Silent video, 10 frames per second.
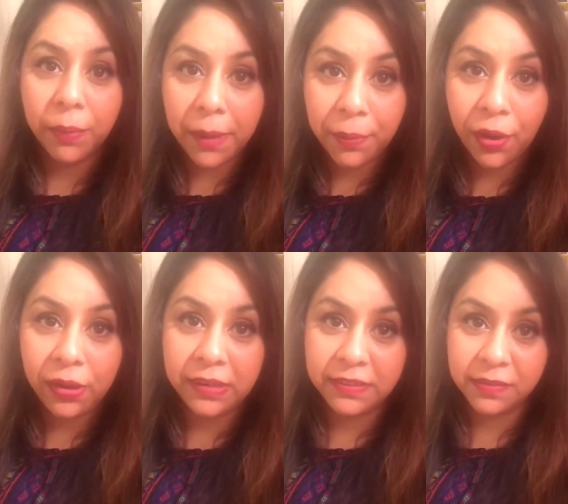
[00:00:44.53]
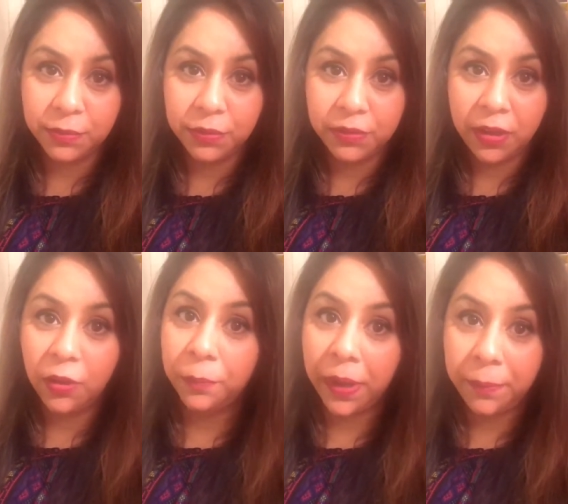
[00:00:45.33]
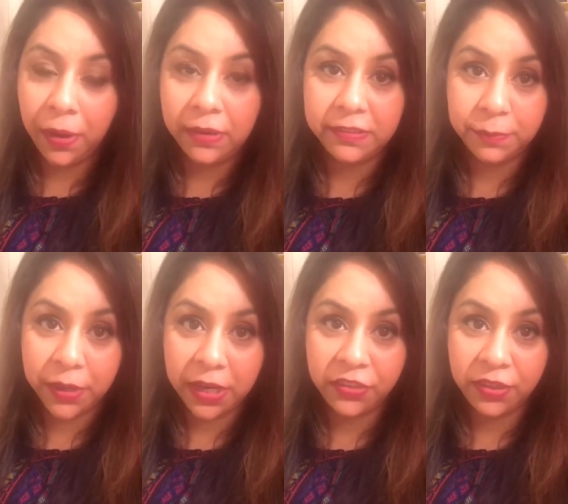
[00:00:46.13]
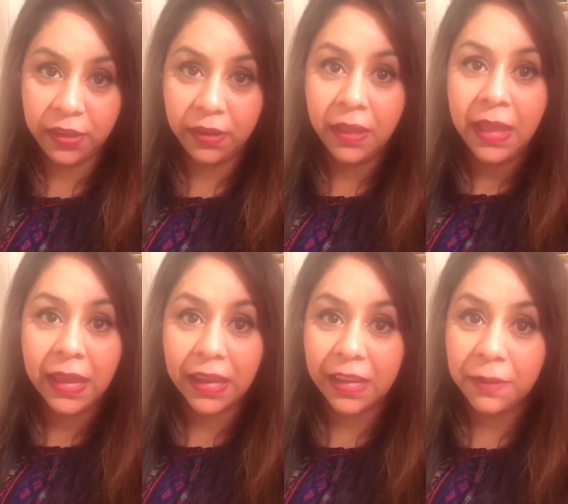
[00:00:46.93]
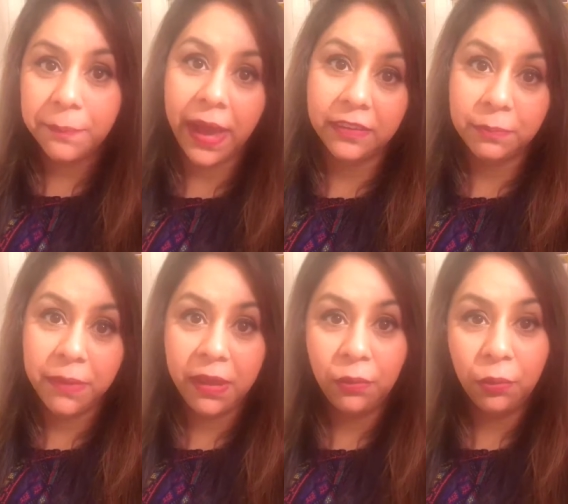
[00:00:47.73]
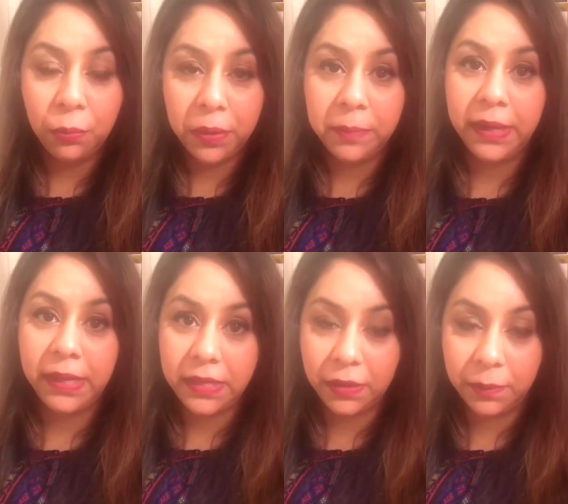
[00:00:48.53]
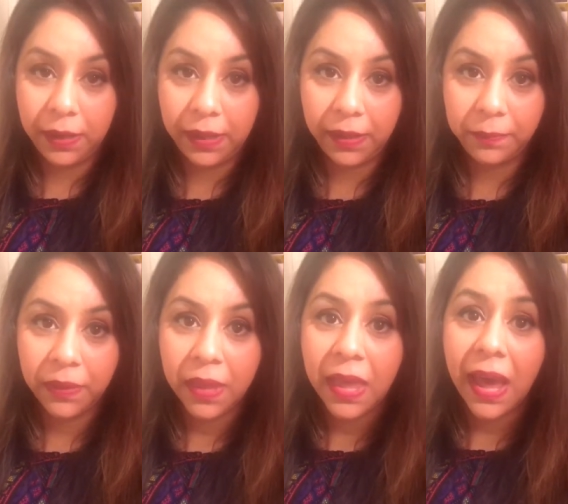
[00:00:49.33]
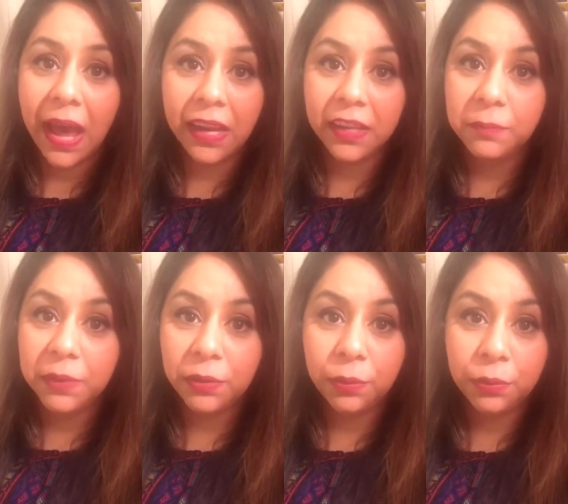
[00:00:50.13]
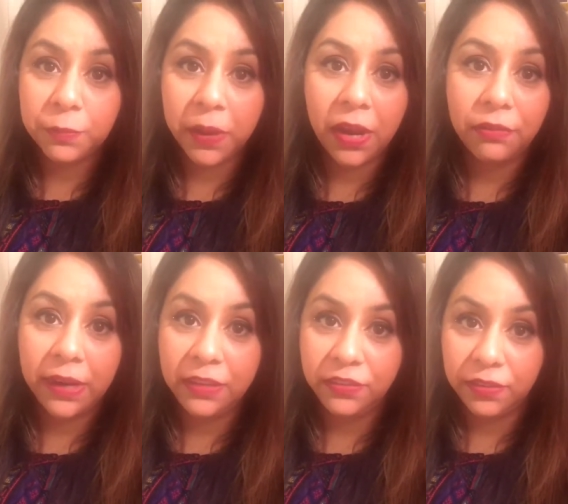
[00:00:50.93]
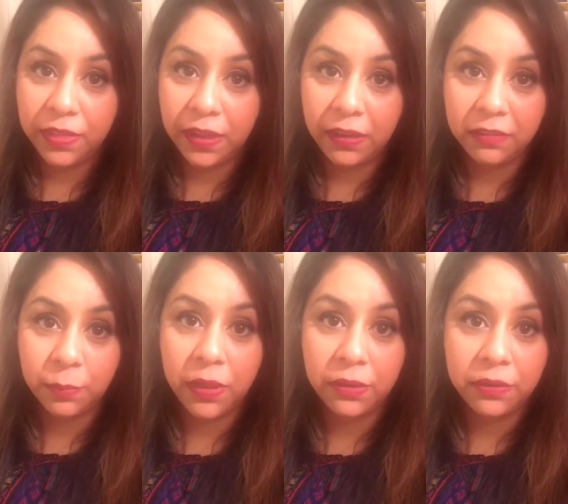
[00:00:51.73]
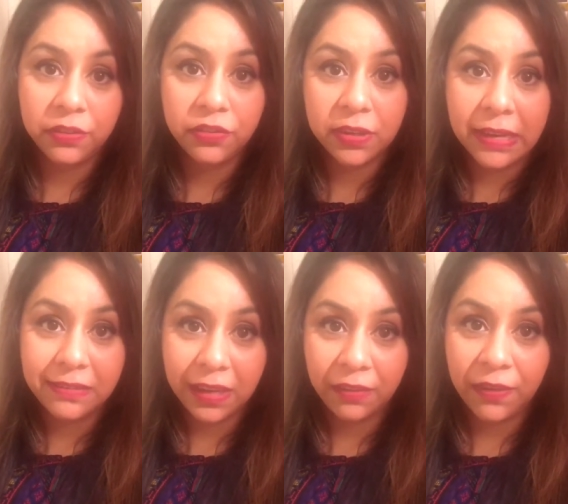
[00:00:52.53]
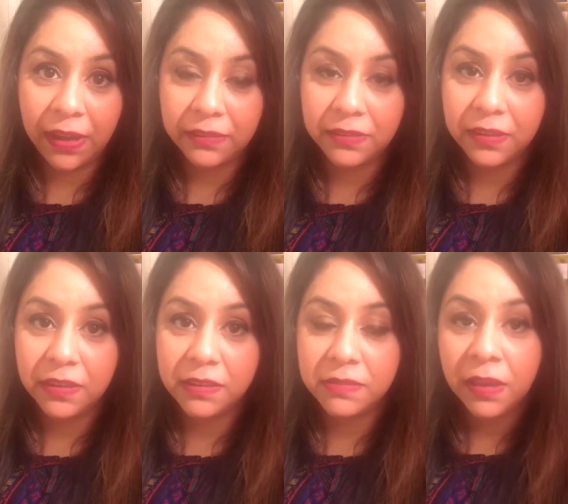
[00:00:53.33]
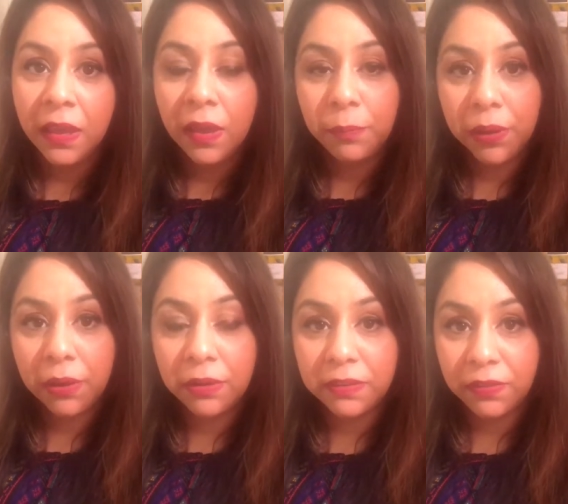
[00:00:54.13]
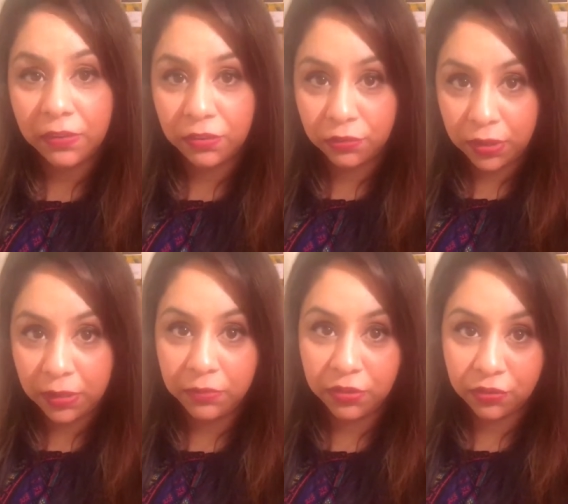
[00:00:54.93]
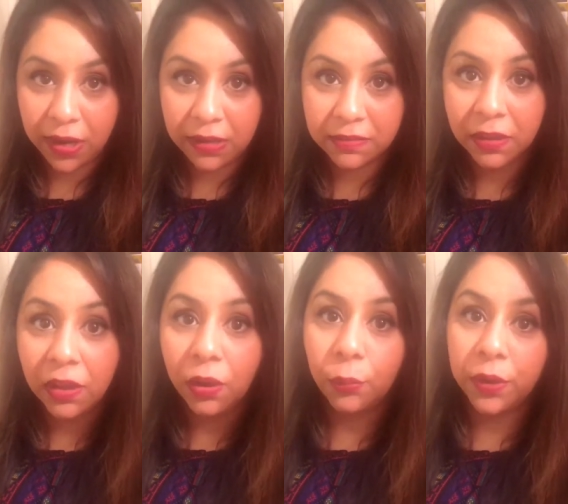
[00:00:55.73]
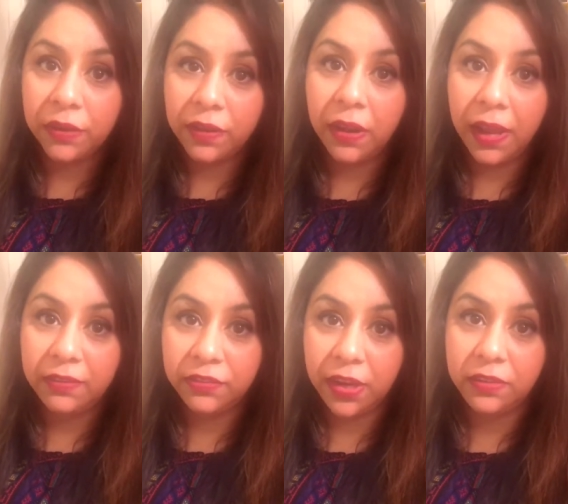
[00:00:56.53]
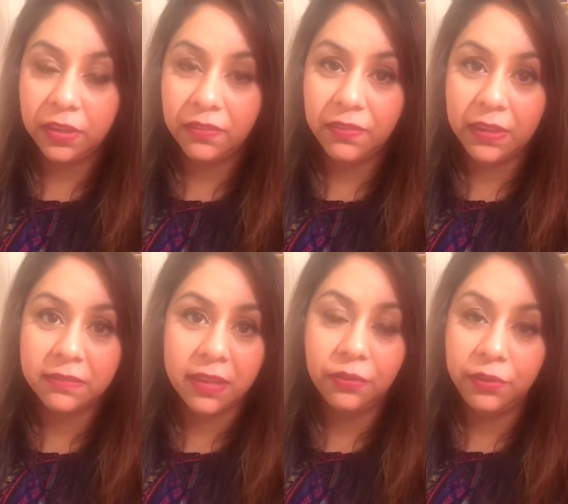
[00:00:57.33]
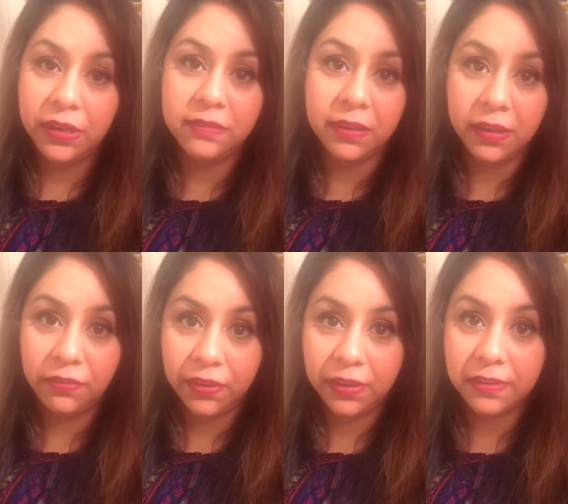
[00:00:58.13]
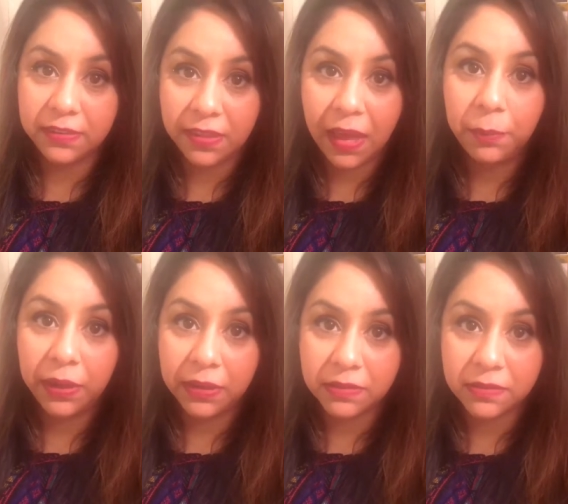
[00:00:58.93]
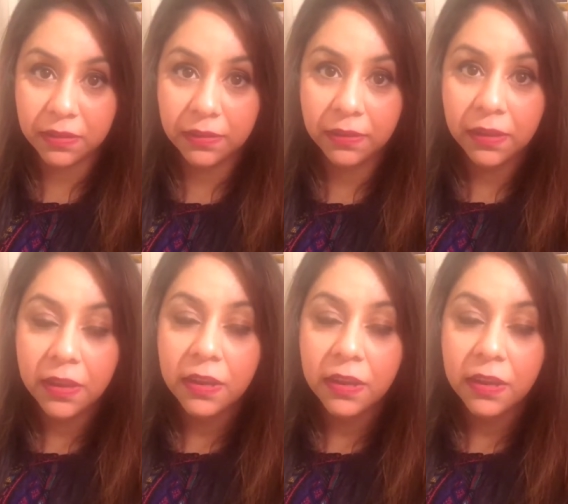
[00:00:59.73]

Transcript: Bipolar disorder or bipolar depression can impact men or women equally, and it can be caused by a range of things, whether it's genetic factors, periods of extreme stress, or even life changing events that are really significant to that person.